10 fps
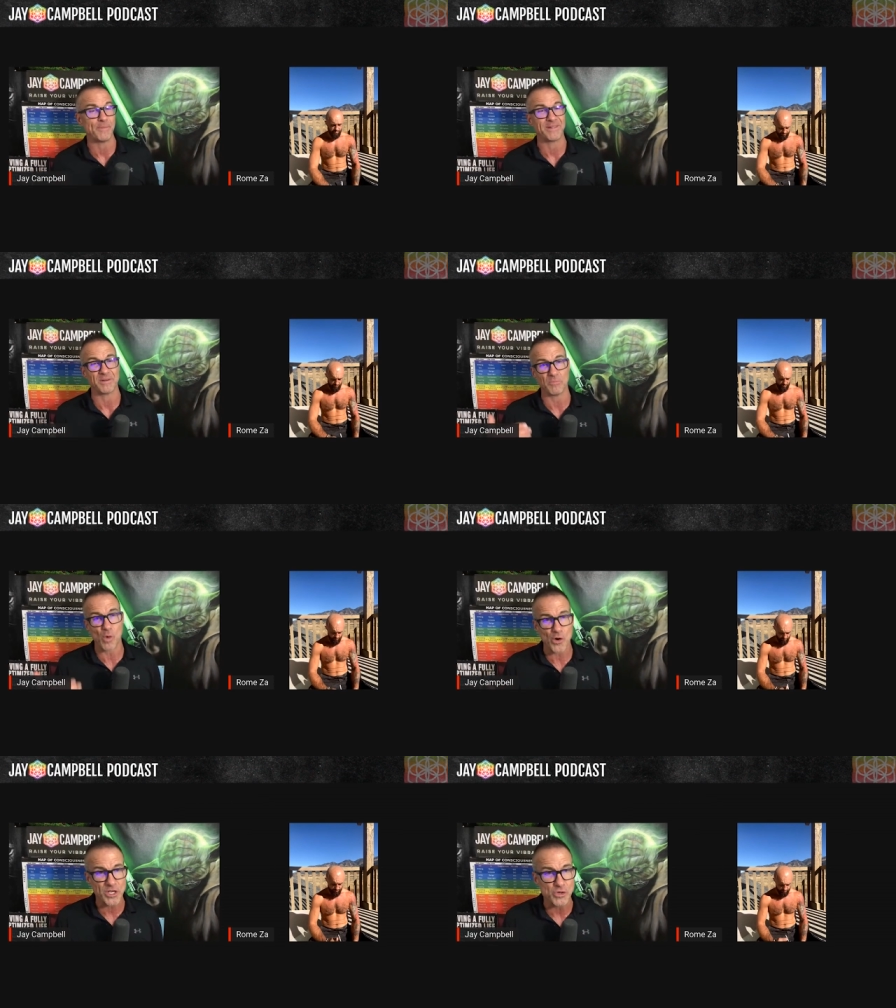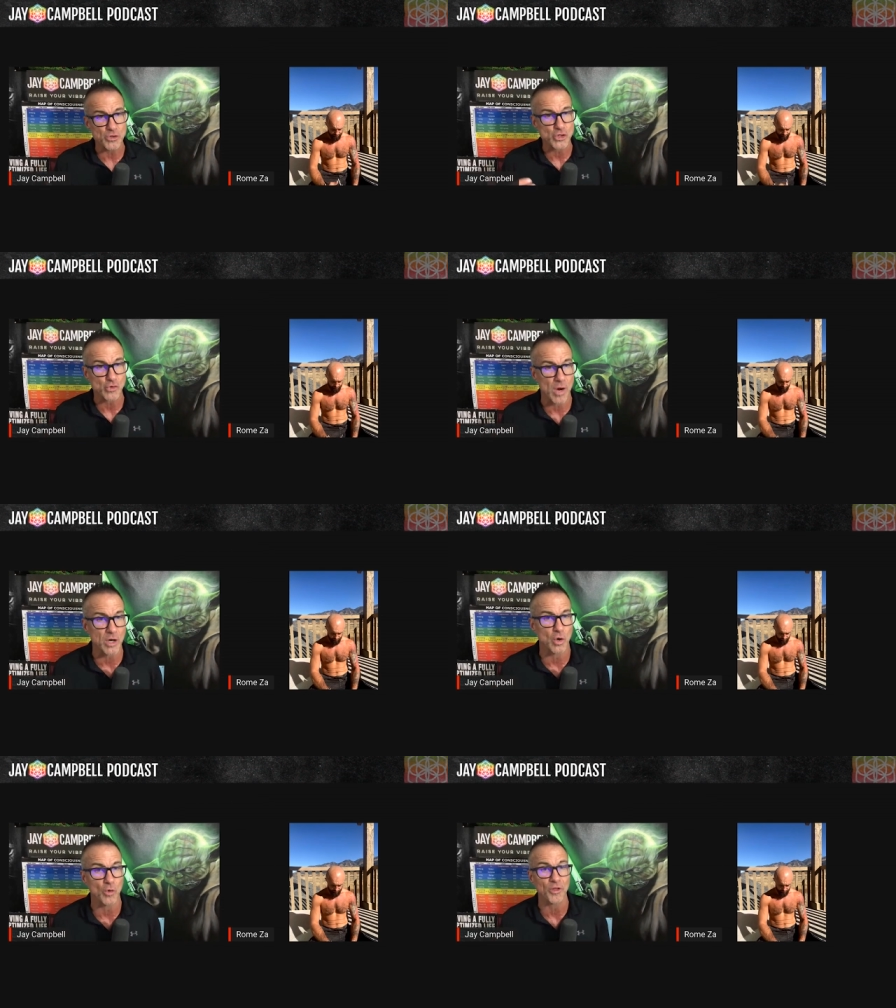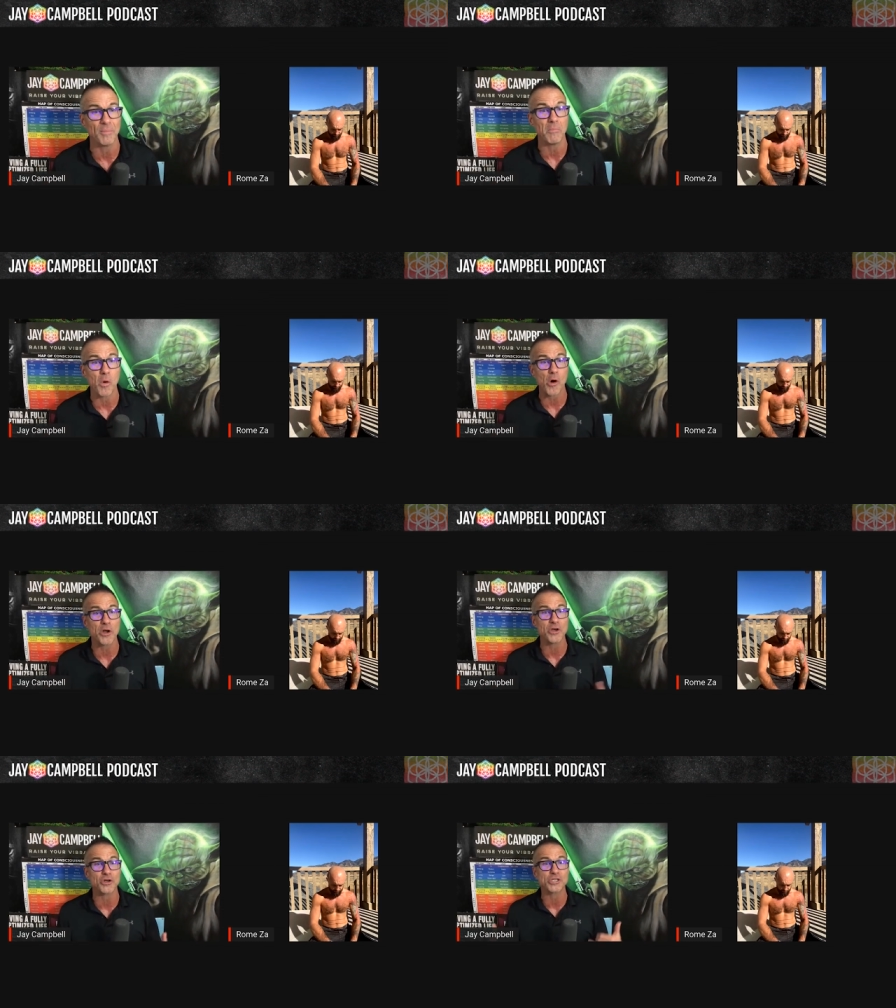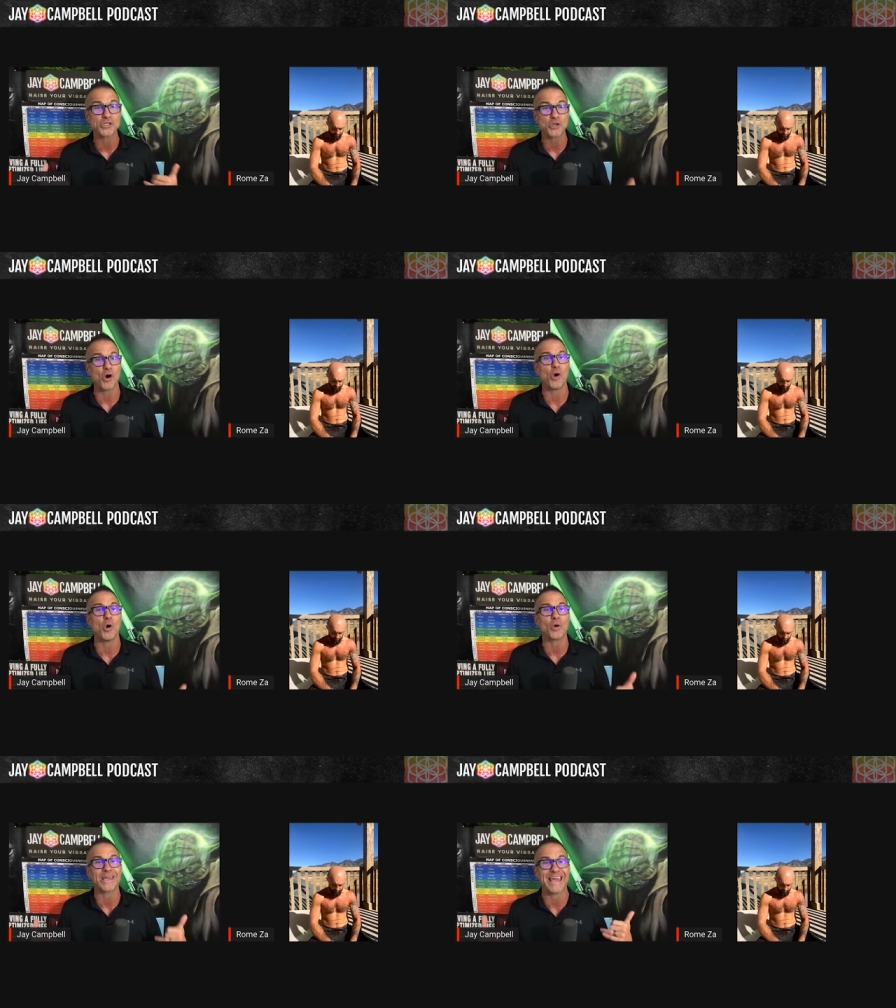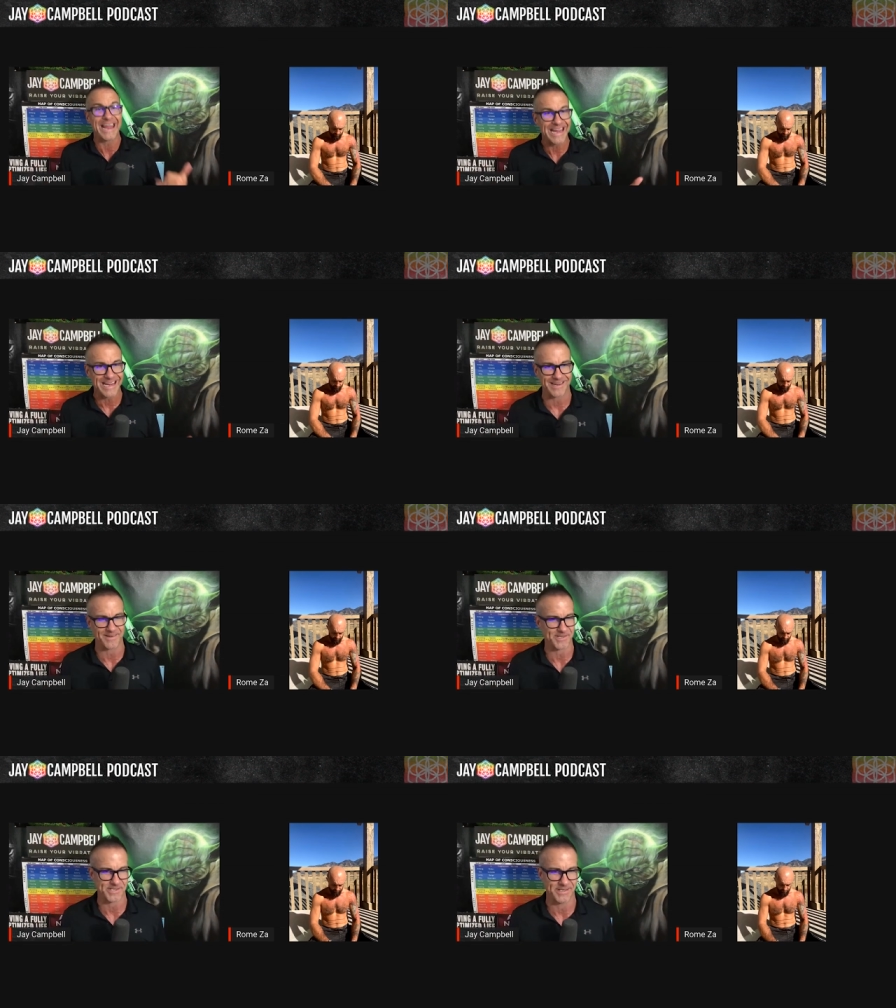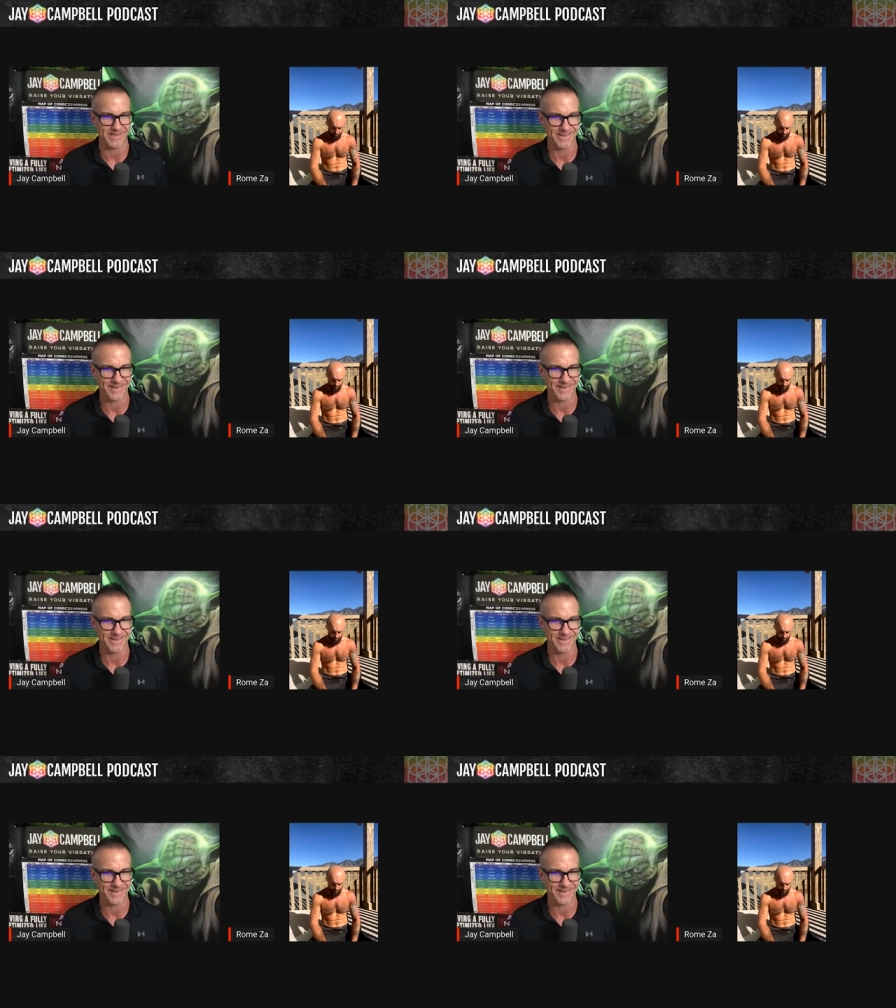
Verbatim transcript: But the more you struggle, the more your soul gains.